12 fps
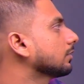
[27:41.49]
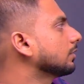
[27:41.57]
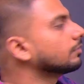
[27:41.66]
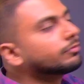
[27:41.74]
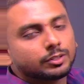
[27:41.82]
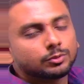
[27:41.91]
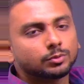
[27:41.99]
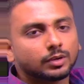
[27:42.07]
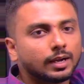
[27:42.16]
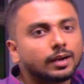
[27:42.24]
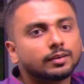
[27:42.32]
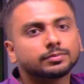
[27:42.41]
When
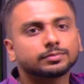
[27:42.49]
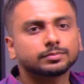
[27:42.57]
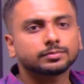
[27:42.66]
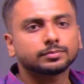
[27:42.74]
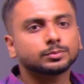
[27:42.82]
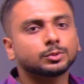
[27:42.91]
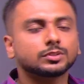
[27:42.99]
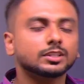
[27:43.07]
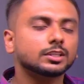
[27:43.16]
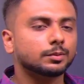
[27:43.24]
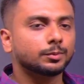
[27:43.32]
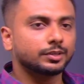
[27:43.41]
you
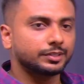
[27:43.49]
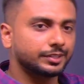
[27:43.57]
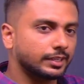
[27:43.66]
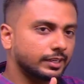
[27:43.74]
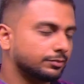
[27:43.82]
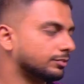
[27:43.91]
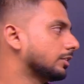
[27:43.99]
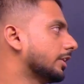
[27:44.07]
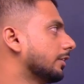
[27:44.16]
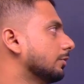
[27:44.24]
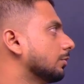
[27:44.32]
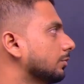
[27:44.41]
think about real life
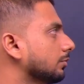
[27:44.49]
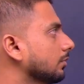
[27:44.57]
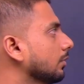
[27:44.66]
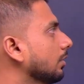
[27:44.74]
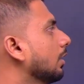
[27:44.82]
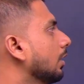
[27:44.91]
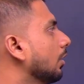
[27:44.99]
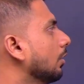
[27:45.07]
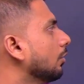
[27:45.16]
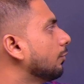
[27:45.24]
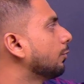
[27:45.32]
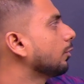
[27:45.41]
scenarios,
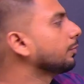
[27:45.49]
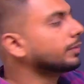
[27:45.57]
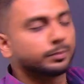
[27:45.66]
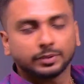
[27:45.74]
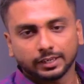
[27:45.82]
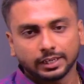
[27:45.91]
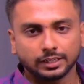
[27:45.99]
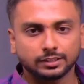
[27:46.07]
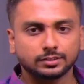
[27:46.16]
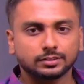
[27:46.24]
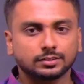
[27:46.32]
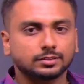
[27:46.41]
4 people
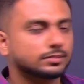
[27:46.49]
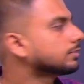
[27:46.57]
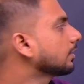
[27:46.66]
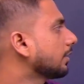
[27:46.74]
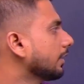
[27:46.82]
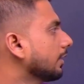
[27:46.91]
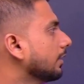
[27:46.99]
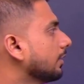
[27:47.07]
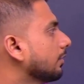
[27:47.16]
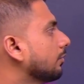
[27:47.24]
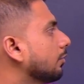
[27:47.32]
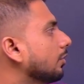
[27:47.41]
likes cricket,
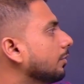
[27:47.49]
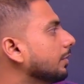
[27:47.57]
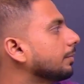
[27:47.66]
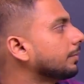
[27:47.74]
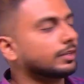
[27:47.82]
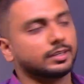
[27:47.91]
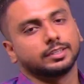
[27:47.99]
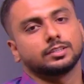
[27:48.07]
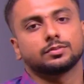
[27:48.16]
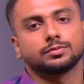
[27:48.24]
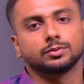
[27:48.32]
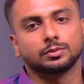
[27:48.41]
4 people like
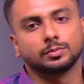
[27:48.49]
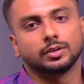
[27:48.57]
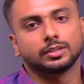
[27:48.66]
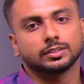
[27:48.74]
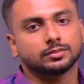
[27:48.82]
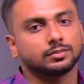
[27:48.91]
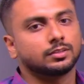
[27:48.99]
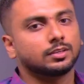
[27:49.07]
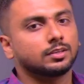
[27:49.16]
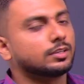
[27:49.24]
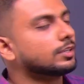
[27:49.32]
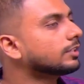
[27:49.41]
football.
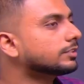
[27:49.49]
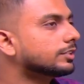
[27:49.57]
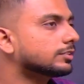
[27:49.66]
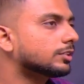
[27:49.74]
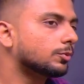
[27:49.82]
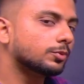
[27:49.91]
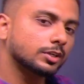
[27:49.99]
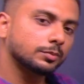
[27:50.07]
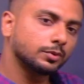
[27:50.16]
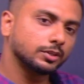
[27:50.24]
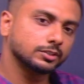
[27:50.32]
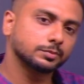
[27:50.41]
Is this the only
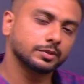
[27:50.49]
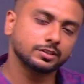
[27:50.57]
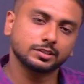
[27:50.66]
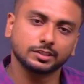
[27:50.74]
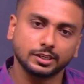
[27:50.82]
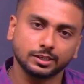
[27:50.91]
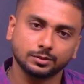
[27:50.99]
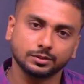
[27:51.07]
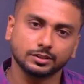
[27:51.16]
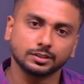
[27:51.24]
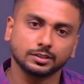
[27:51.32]
possible scenario here?